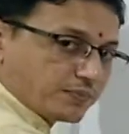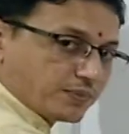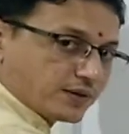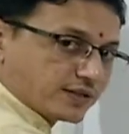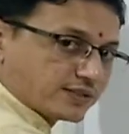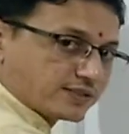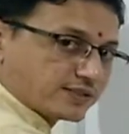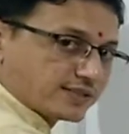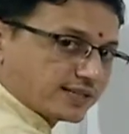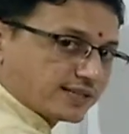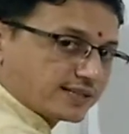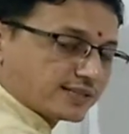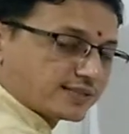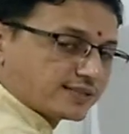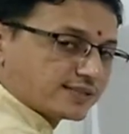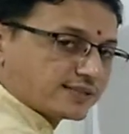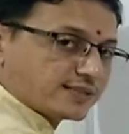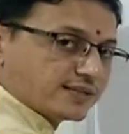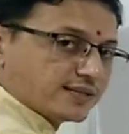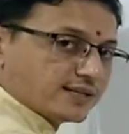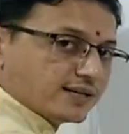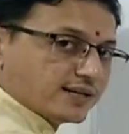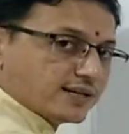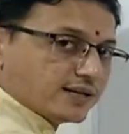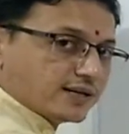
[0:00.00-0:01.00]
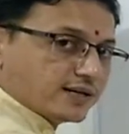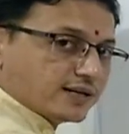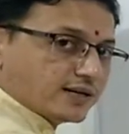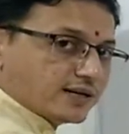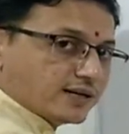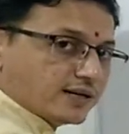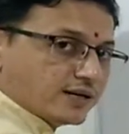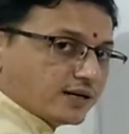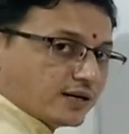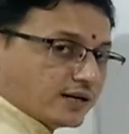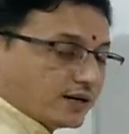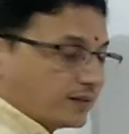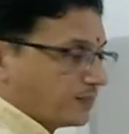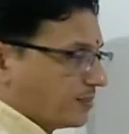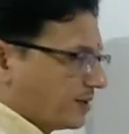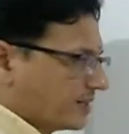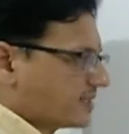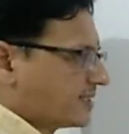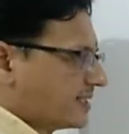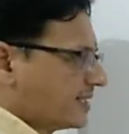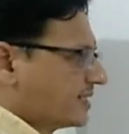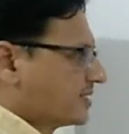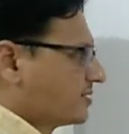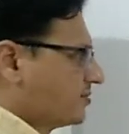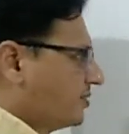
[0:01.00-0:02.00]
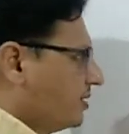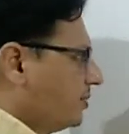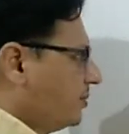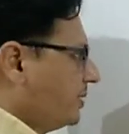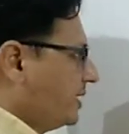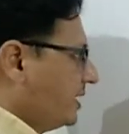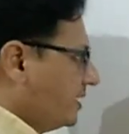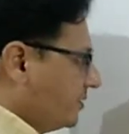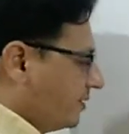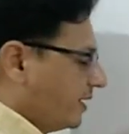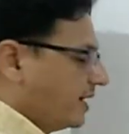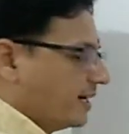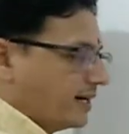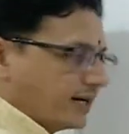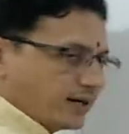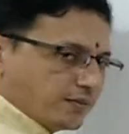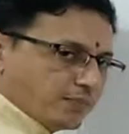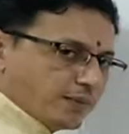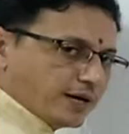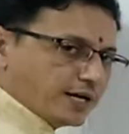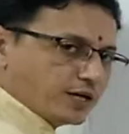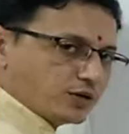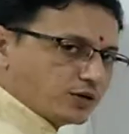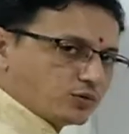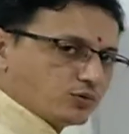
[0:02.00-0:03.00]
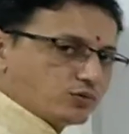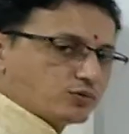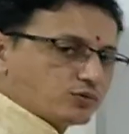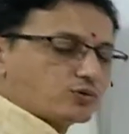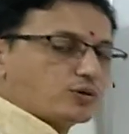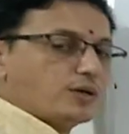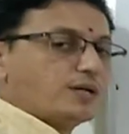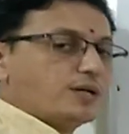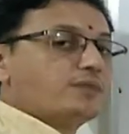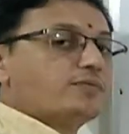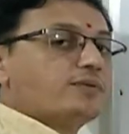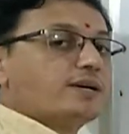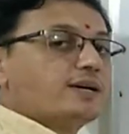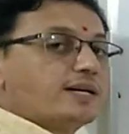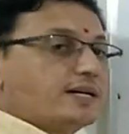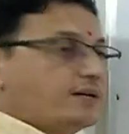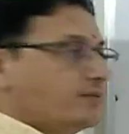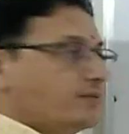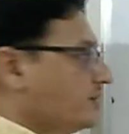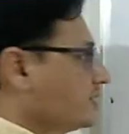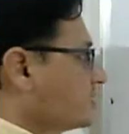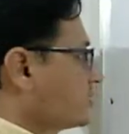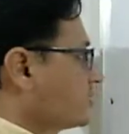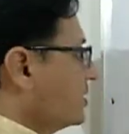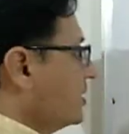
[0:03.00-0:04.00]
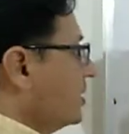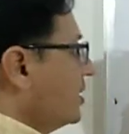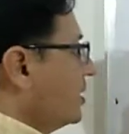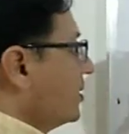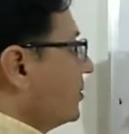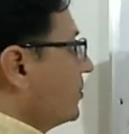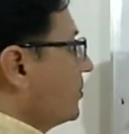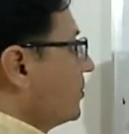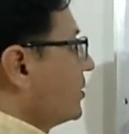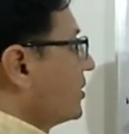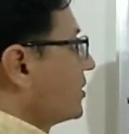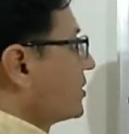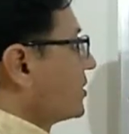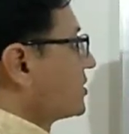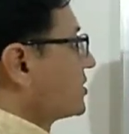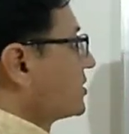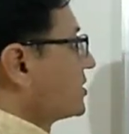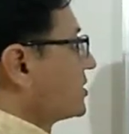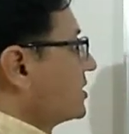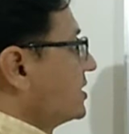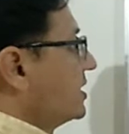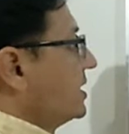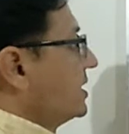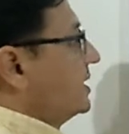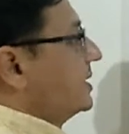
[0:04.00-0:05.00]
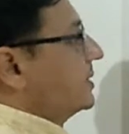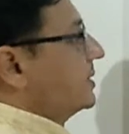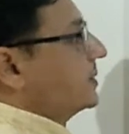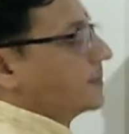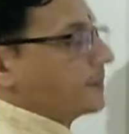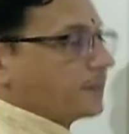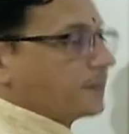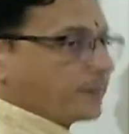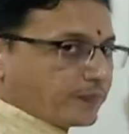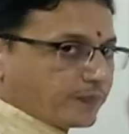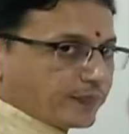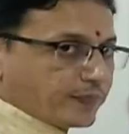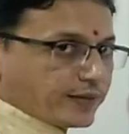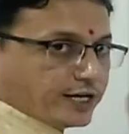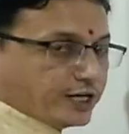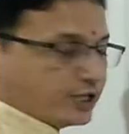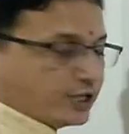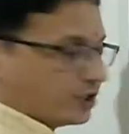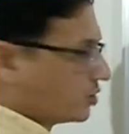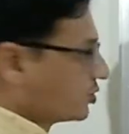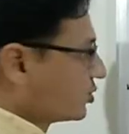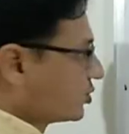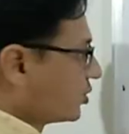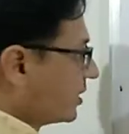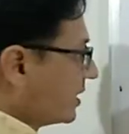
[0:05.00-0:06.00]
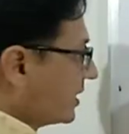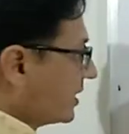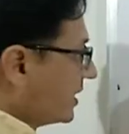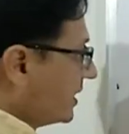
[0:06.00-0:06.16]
+6. +6 will be divided by 2, so it will give us plus. So